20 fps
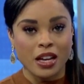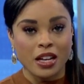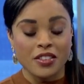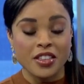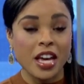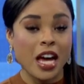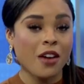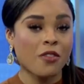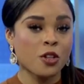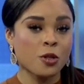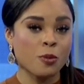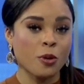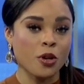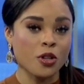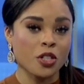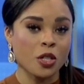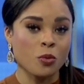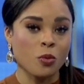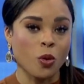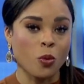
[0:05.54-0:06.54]
The average
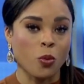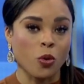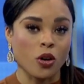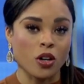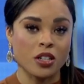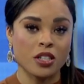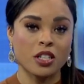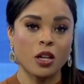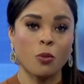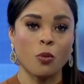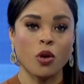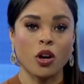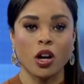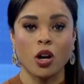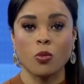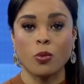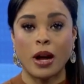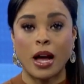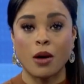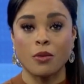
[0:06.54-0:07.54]
person will work somewhere
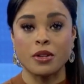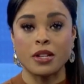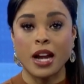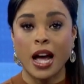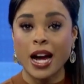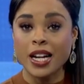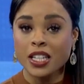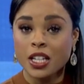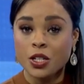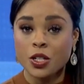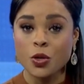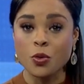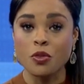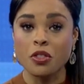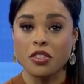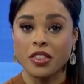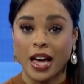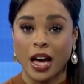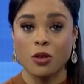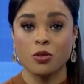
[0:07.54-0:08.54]
around
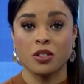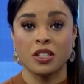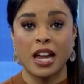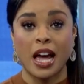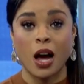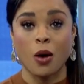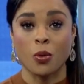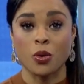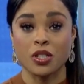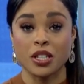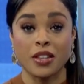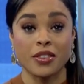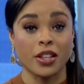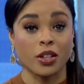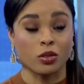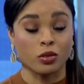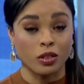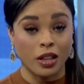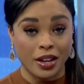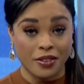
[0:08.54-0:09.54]
92,000 hours in
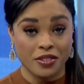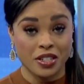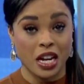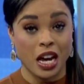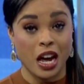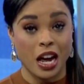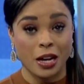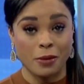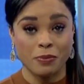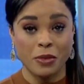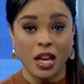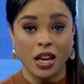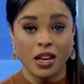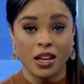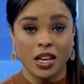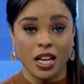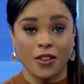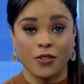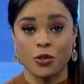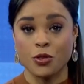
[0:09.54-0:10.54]
their lifetime.
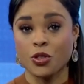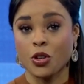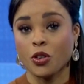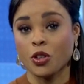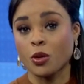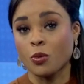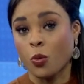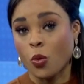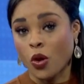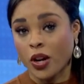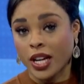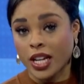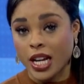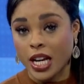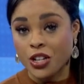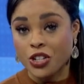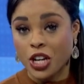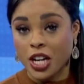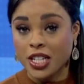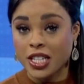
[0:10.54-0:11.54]
If you started work at
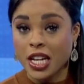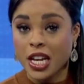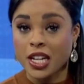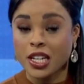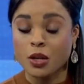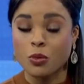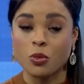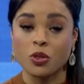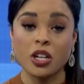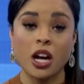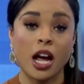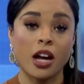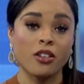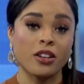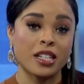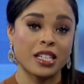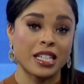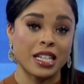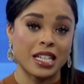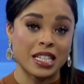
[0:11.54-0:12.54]
age 18 and retire
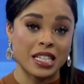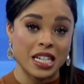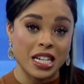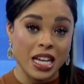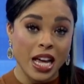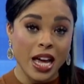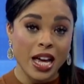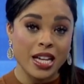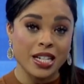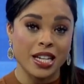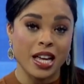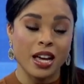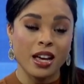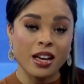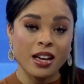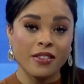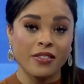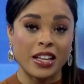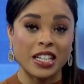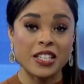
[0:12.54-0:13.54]
at 68,
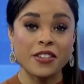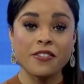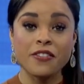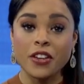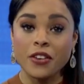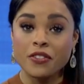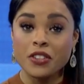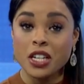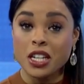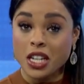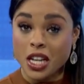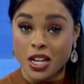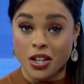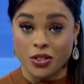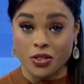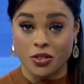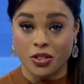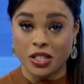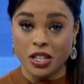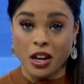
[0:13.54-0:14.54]
that's 50
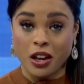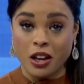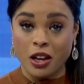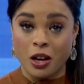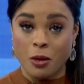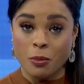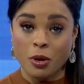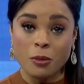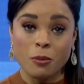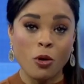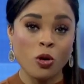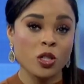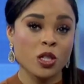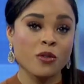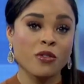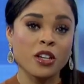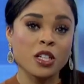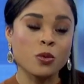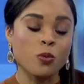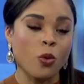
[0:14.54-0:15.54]
years. But most
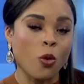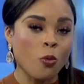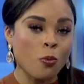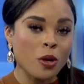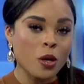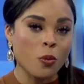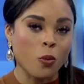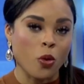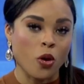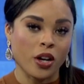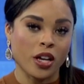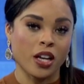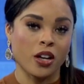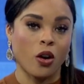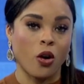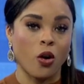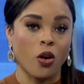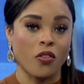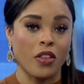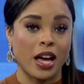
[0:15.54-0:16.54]
of us won't be working
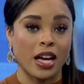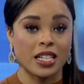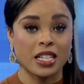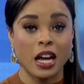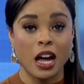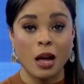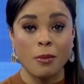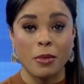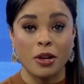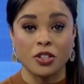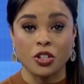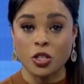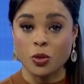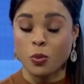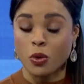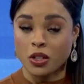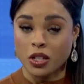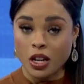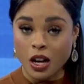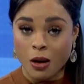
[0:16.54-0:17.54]
all that time at just
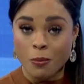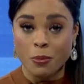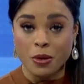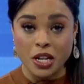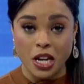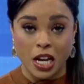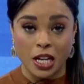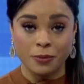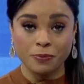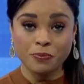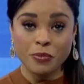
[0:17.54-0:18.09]
one company.